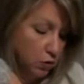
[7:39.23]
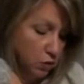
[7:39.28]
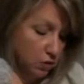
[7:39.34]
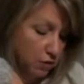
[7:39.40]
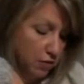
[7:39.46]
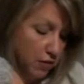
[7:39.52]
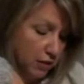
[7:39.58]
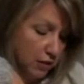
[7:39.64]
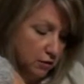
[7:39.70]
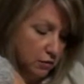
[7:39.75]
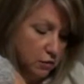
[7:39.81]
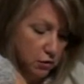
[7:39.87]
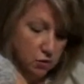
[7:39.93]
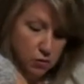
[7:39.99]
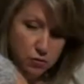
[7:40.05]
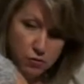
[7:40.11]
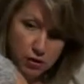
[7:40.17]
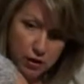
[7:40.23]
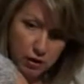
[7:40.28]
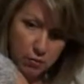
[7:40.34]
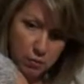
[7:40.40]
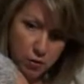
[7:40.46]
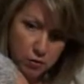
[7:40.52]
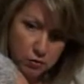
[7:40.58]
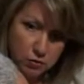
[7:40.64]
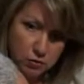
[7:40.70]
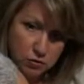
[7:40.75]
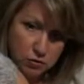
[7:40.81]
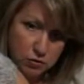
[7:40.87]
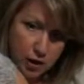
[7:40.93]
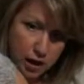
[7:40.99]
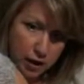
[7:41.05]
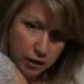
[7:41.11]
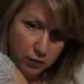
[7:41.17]
So which of these do you think
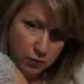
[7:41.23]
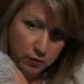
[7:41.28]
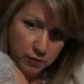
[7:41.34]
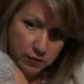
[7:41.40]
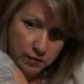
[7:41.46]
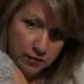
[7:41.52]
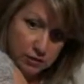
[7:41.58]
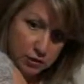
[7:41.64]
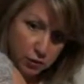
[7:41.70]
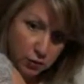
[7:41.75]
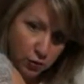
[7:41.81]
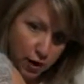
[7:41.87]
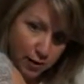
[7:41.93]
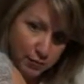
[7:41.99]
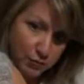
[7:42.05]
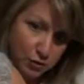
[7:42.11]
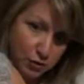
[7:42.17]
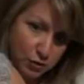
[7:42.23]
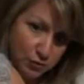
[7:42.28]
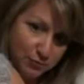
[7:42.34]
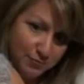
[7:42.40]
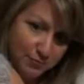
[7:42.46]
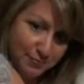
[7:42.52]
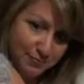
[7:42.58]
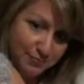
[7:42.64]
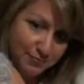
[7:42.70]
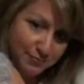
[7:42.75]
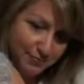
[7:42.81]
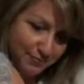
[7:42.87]
most accurately describes you?